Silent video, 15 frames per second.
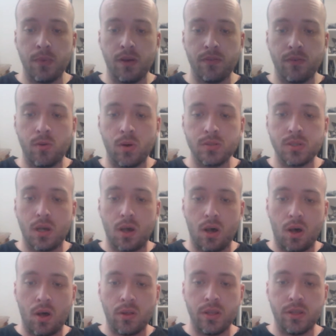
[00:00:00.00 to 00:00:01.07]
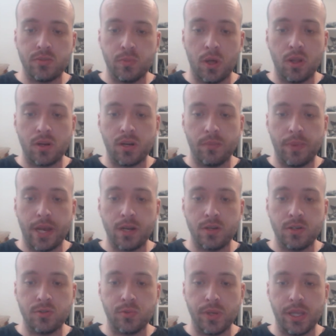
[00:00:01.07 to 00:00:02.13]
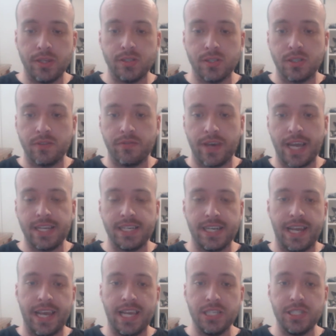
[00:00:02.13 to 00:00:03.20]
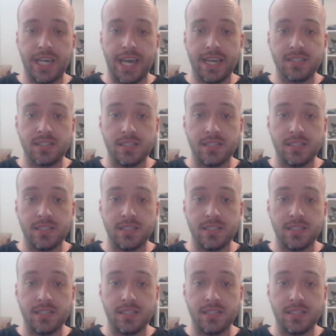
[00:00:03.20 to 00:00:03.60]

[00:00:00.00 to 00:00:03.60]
Of course, all the smaller competitors really took the fight to Nia Jax,